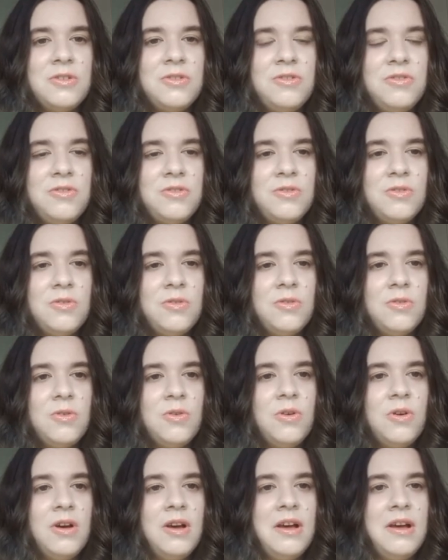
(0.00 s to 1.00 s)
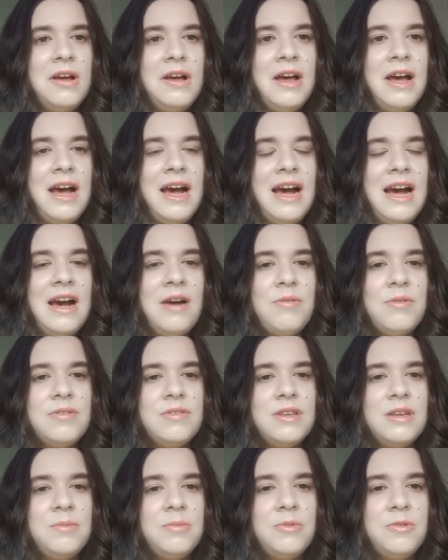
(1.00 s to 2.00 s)
so I
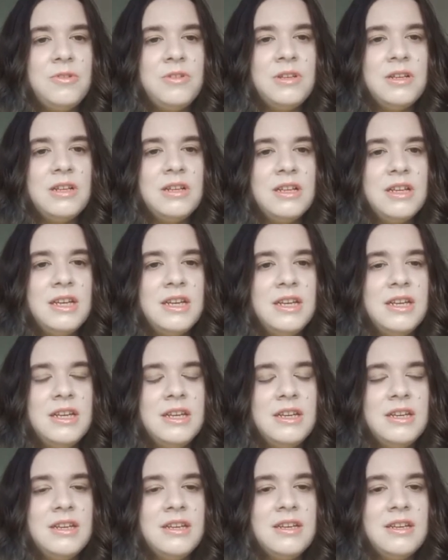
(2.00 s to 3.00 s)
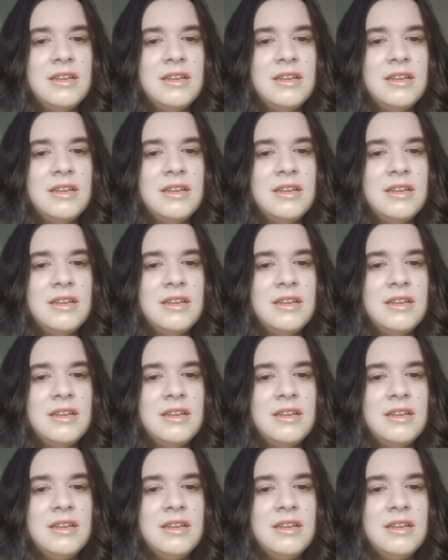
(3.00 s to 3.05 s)
was able to like